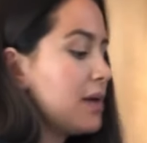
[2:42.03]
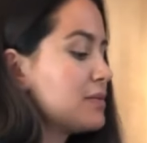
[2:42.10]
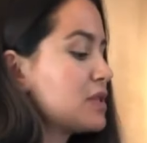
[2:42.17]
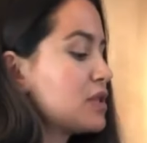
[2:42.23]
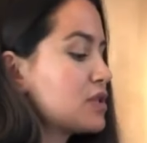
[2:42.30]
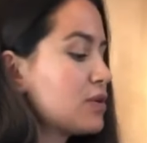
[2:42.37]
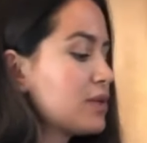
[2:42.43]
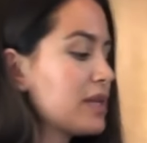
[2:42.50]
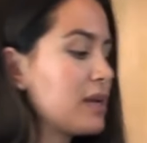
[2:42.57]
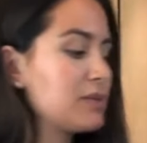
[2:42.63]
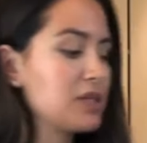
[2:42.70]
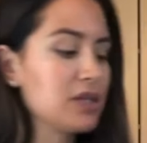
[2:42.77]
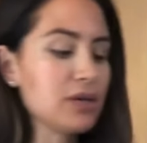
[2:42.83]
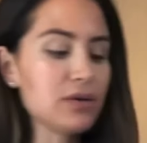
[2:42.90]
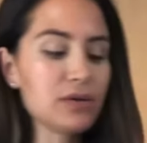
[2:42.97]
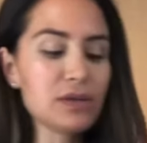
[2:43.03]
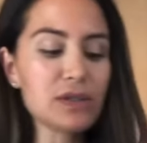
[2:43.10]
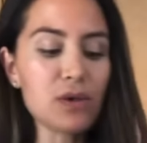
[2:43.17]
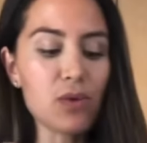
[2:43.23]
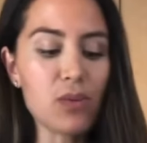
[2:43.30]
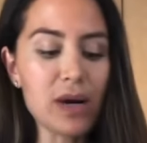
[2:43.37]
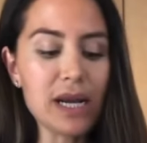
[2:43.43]
So it's totally up to you.
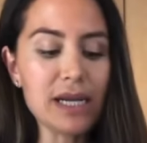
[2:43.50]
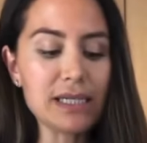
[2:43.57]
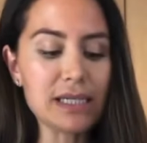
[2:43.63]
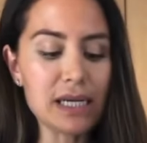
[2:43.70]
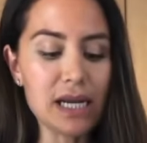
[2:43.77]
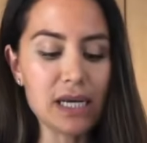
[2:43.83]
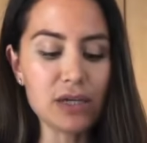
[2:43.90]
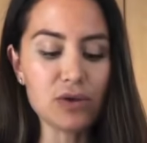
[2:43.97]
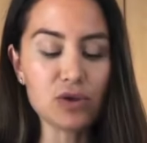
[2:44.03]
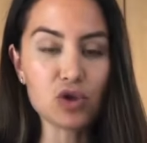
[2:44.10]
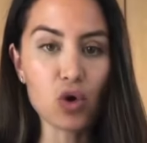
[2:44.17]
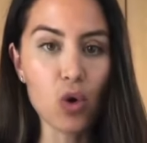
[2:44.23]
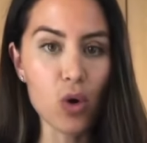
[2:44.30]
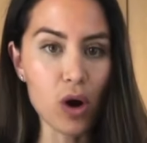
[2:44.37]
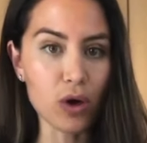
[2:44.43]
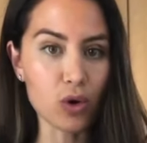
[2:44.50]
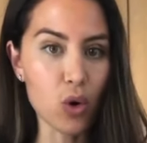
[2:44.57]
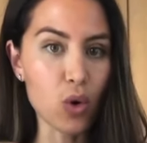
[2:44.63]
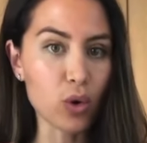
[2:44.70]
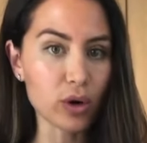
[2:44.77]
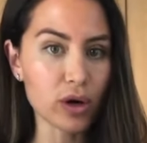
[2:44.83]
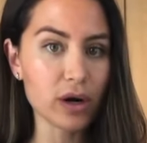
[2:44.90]
So what I did, I used a
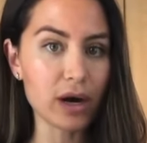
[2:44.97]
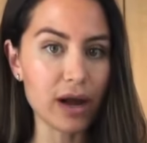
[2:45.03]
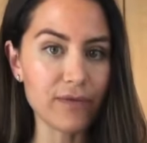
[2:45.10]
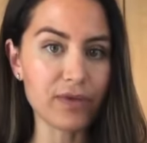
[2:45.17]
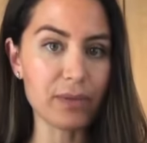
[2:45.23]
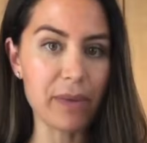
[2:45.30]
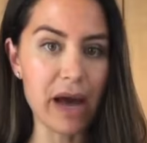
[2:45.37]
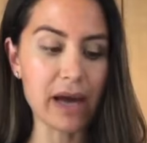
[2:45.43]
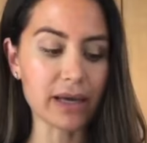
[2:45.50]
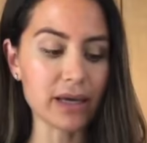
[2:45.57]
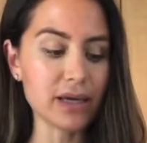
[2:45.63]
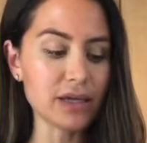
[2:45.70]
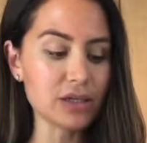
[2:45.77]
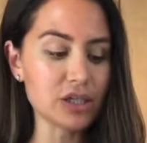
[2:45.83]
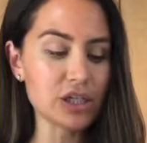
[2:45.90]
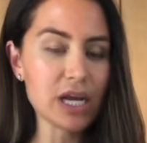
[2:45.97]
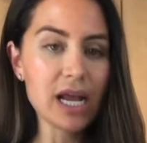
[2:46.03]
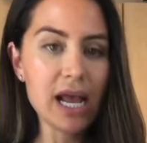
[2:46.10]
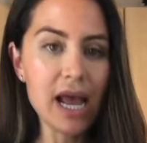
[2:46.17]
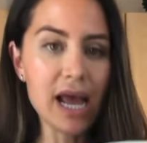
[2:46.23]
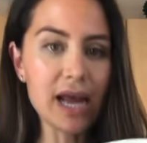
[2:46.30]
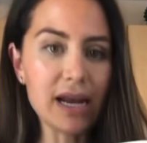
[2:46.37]
quarter of the package.
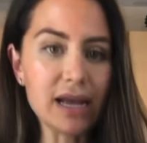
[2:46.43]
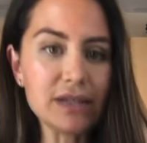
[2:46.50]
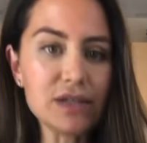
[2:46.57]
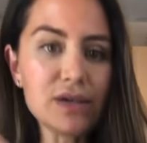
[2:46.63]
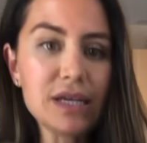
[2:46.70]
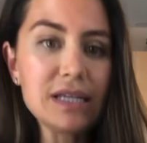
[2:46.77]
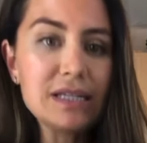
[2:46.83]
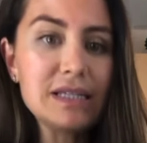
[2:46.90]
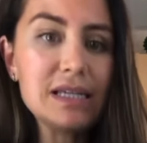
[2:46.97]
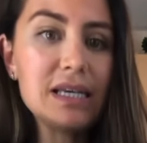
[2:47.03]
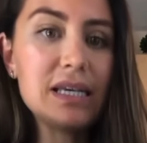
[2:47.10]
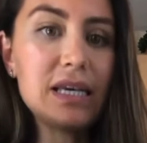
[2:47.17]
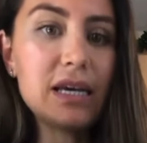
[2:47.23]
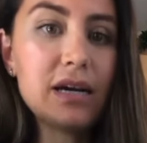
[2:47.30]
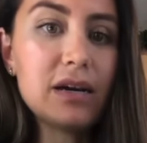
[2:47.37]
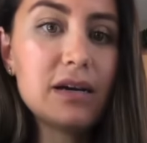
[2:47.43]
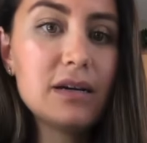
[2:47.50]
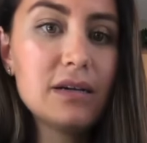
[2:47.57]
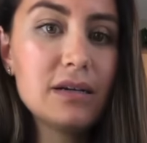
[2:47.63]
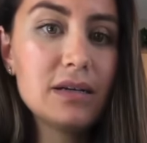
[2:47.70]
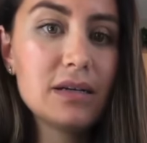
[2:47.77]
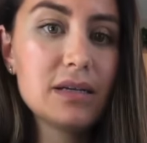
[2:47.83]
And as you can see here,
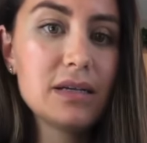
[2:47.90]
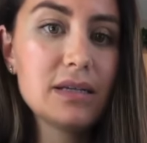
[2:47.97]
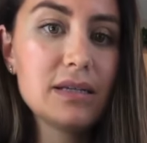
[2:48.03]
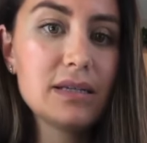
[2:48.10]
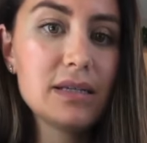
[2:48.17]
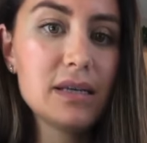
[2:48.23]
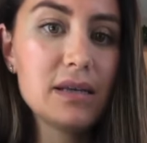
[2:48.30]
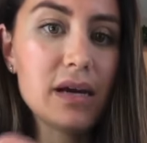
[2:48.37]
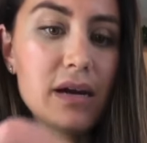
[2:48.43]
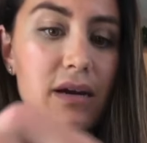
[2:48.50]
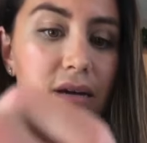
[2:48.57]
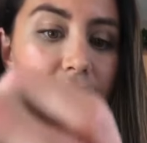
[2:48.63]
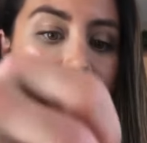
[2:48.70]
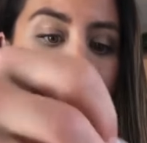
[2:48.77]
see there,